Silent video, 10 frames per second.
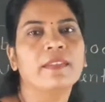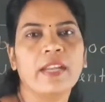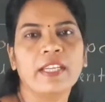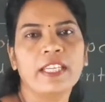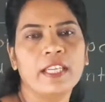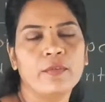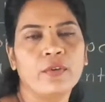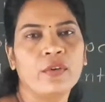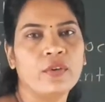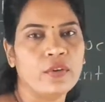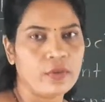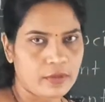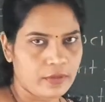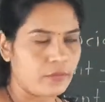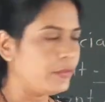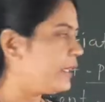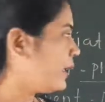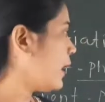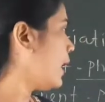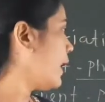that here we
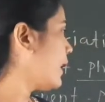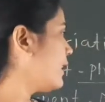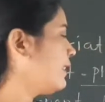are